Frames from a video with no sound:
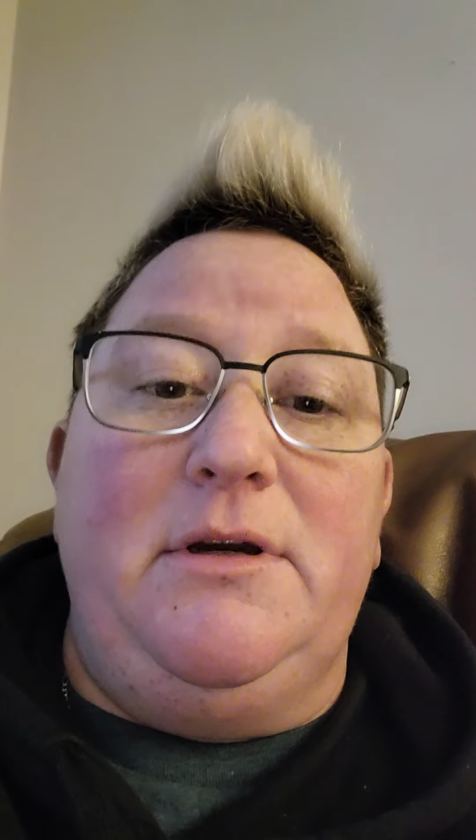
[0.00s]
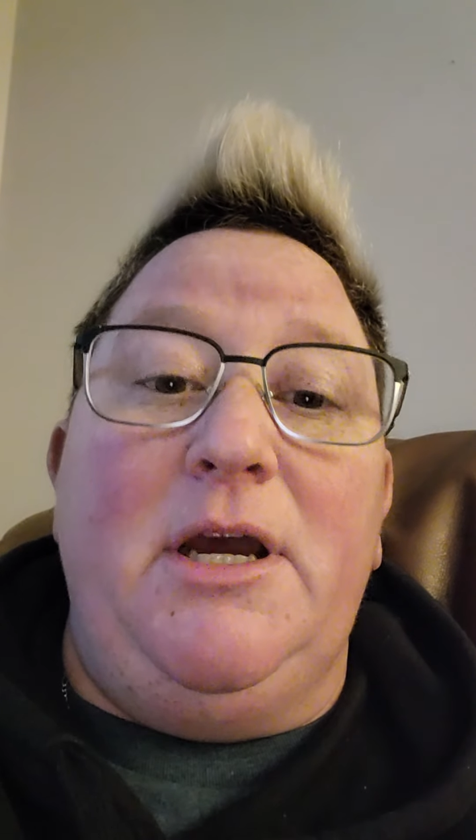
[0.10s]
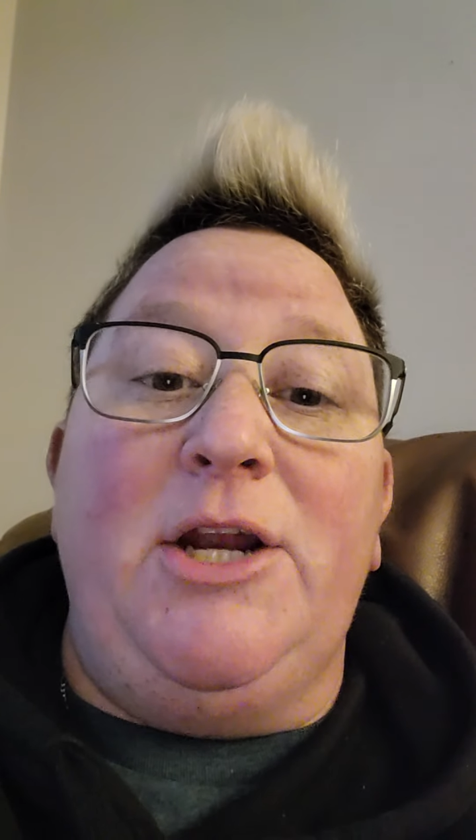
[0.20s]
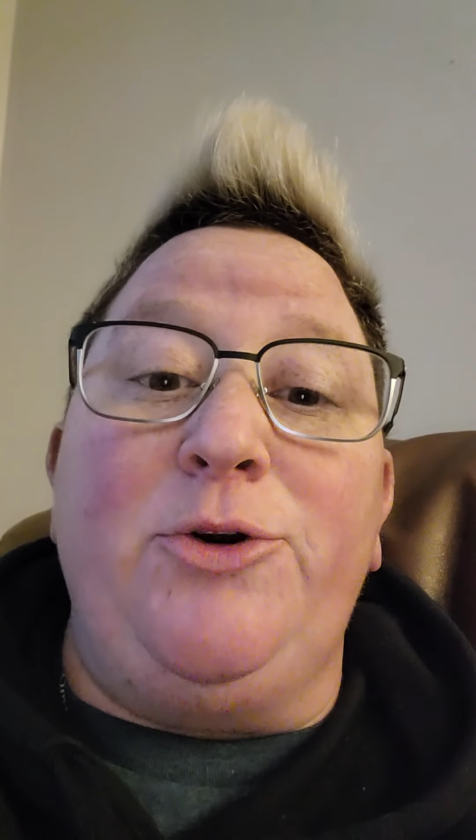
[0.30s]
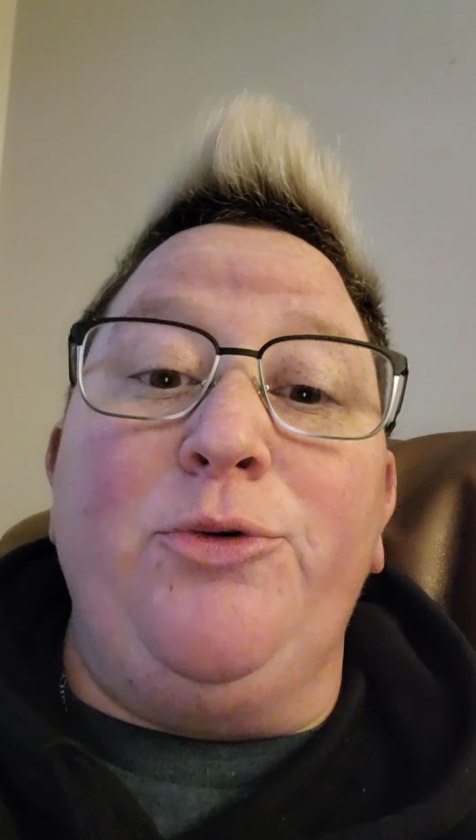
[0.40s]

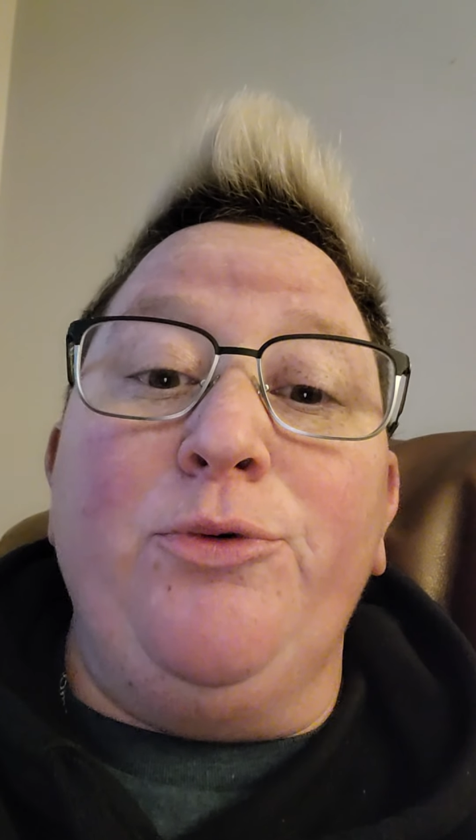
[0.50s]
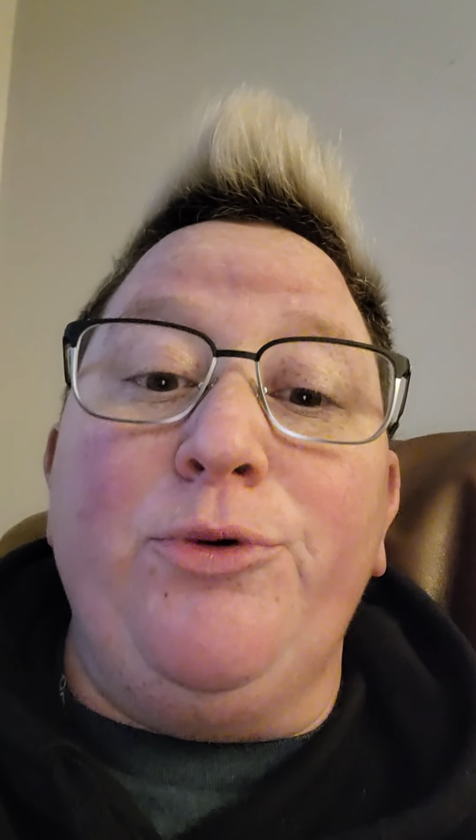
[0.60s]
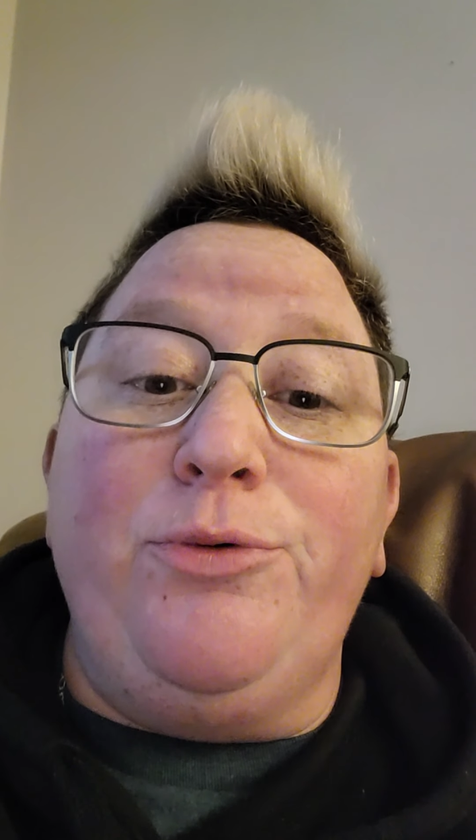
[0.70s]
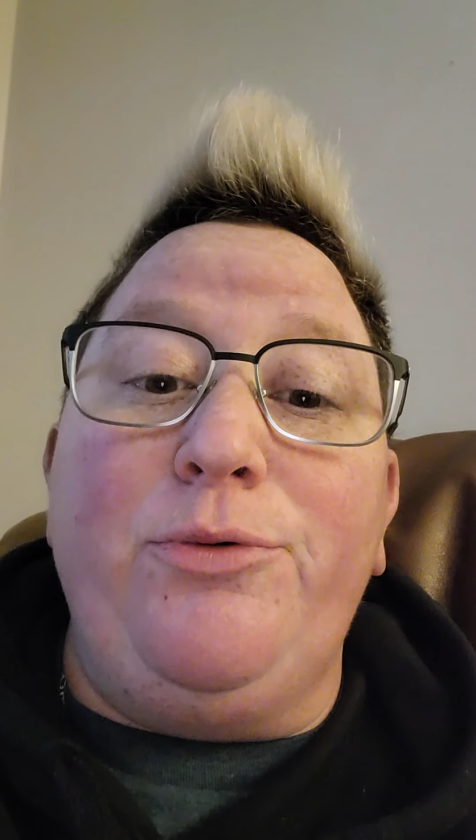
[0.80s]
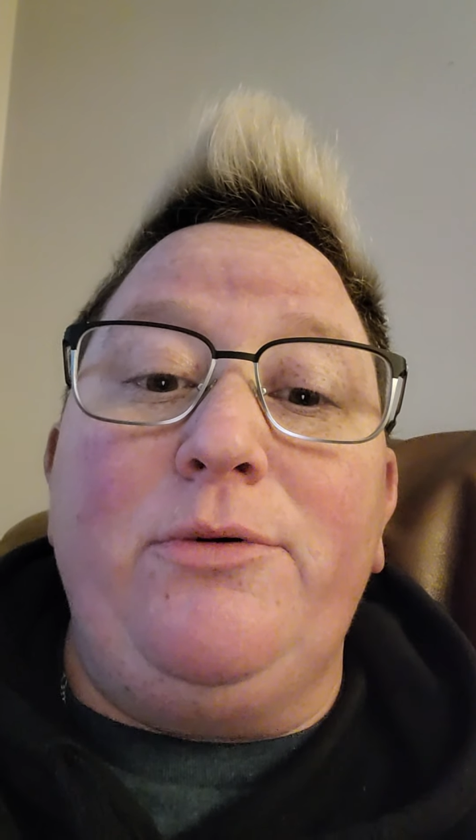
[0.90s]
and
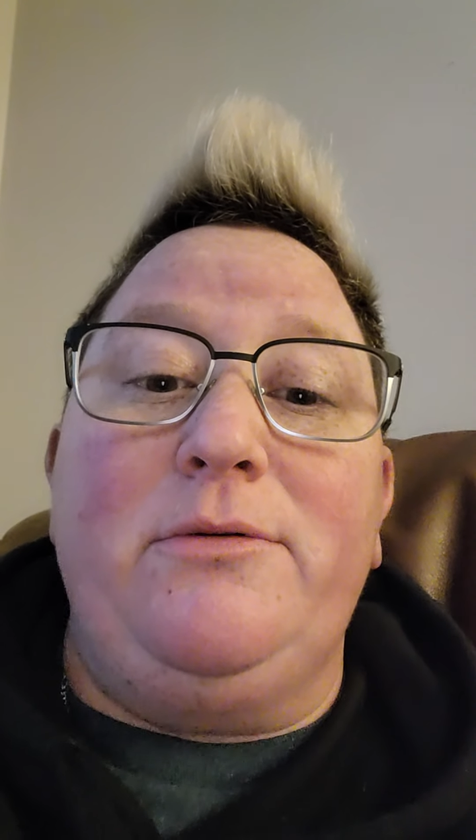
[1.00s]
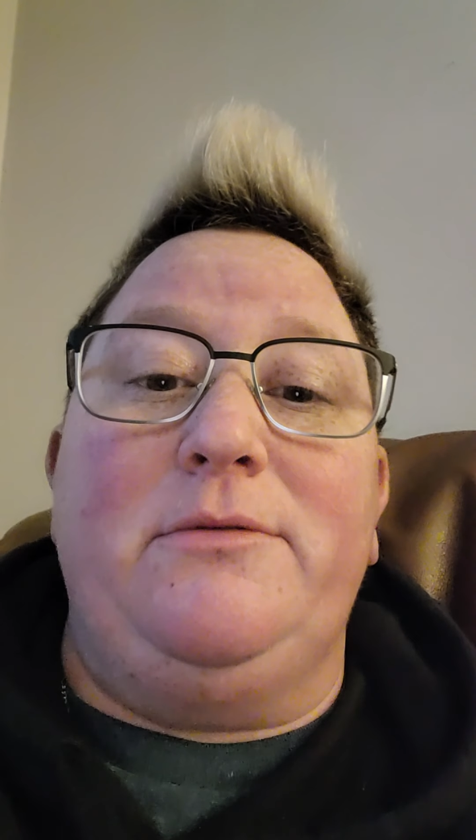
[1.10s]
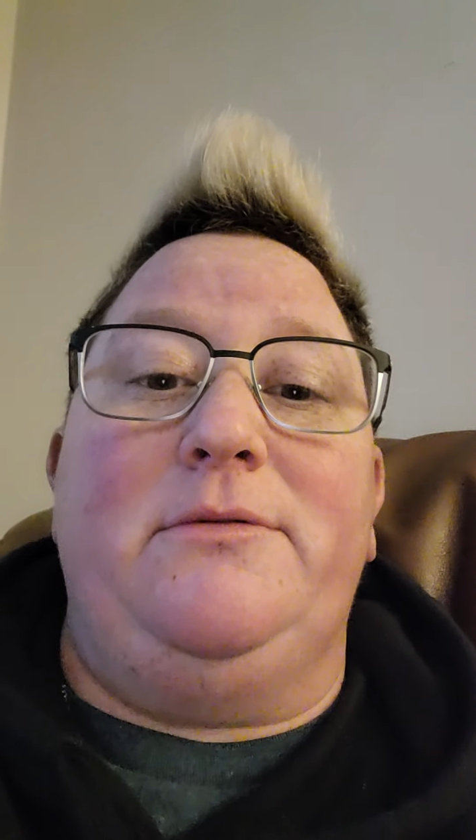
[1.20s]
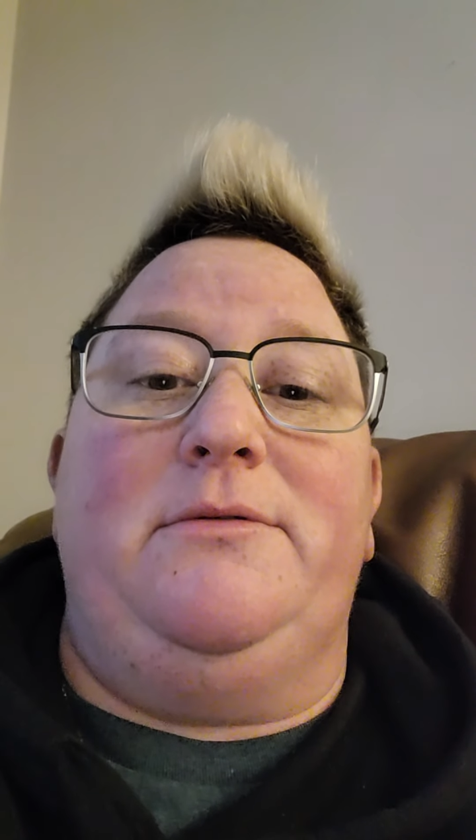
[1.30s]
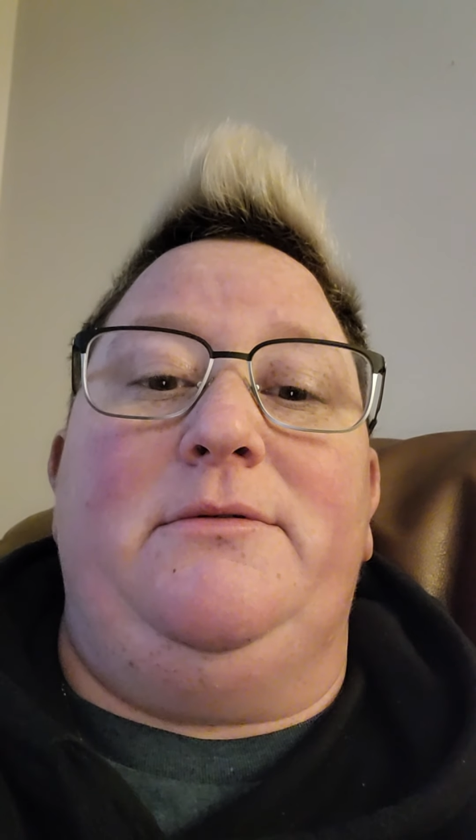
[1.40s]
grew
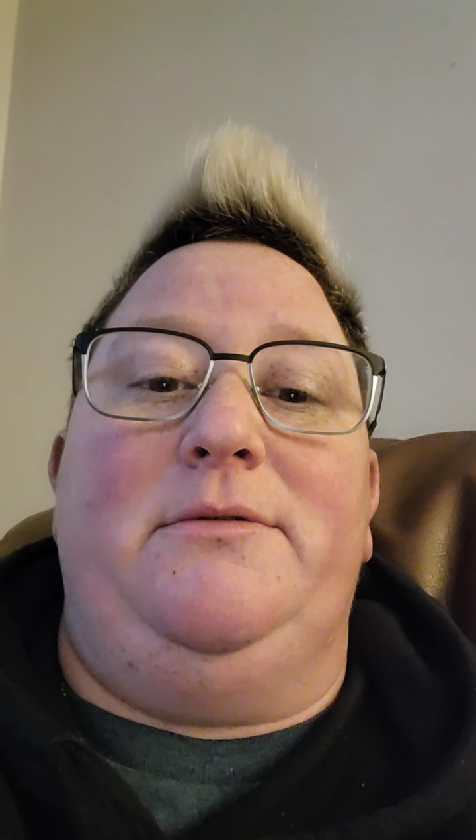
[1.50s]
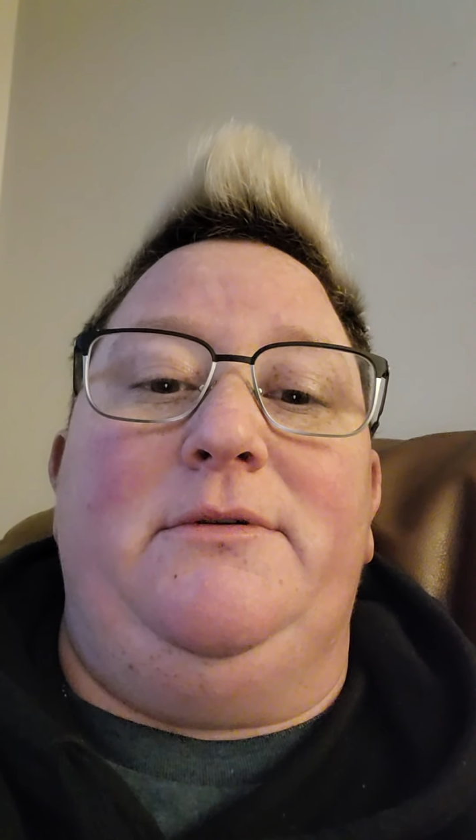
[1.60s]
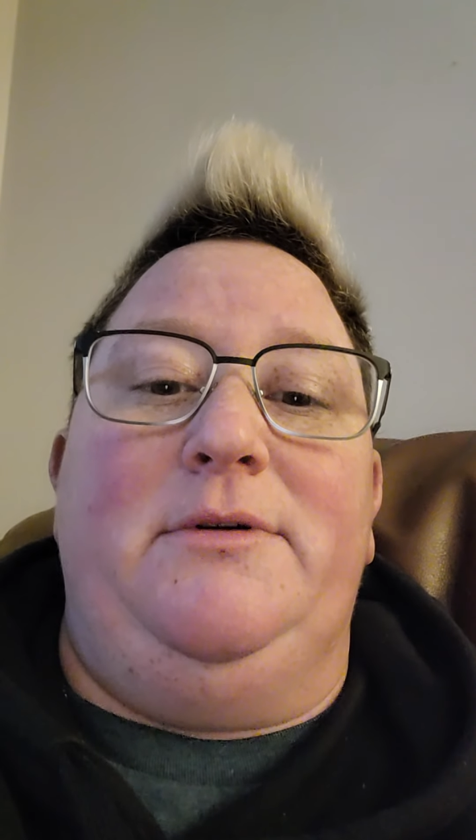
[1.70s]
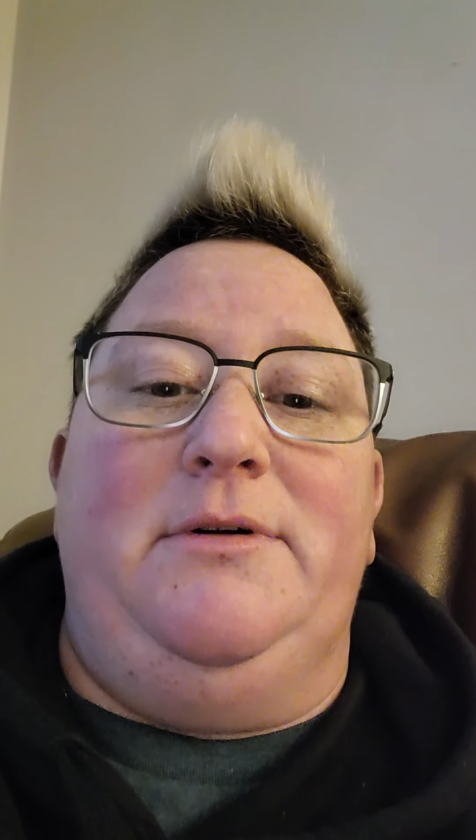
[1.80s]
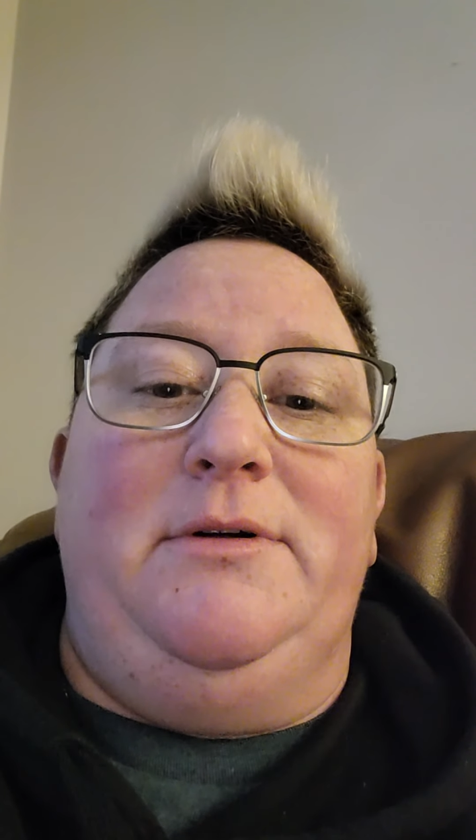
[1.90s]

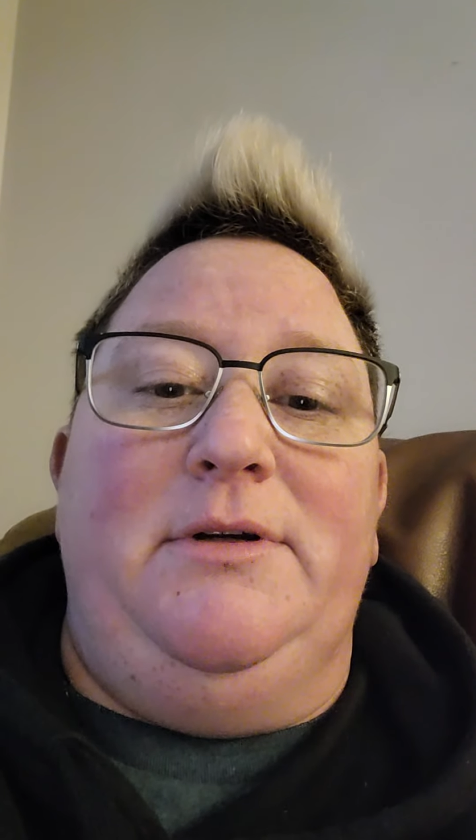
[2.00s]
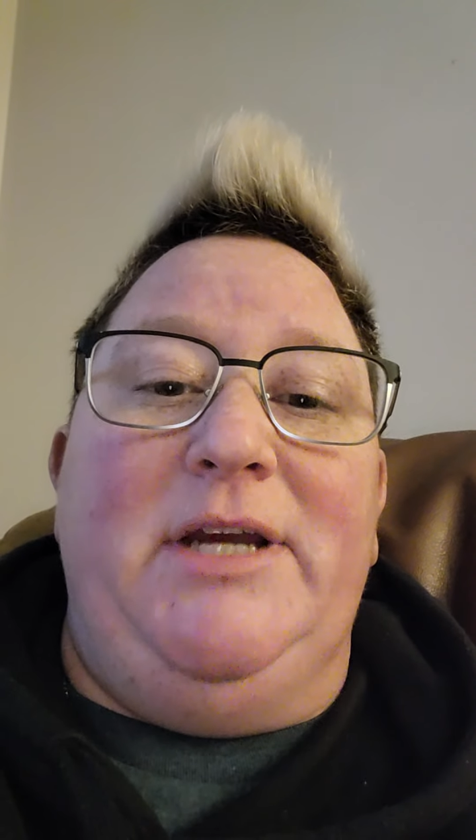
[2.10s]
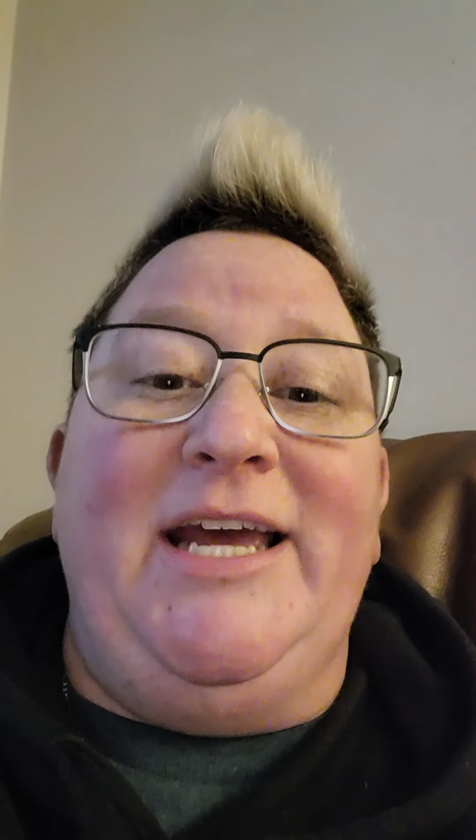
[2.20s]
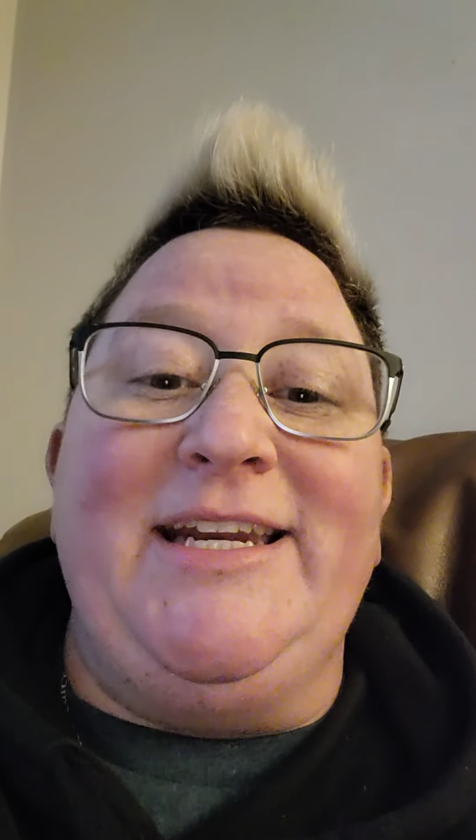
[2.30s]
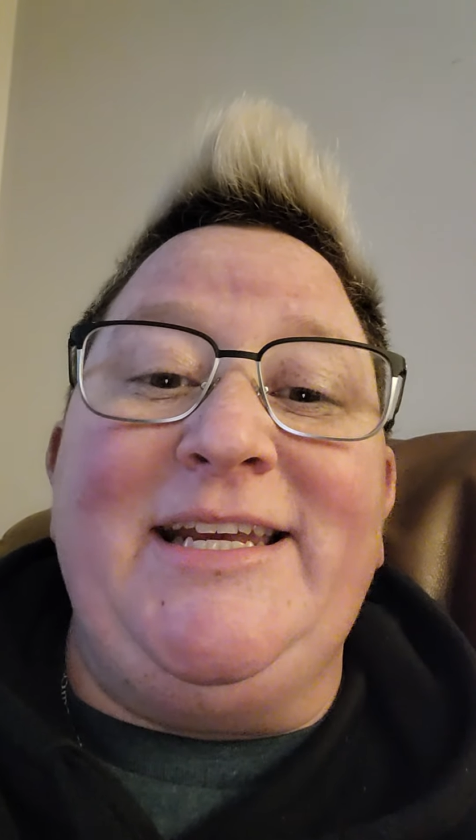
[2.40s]
and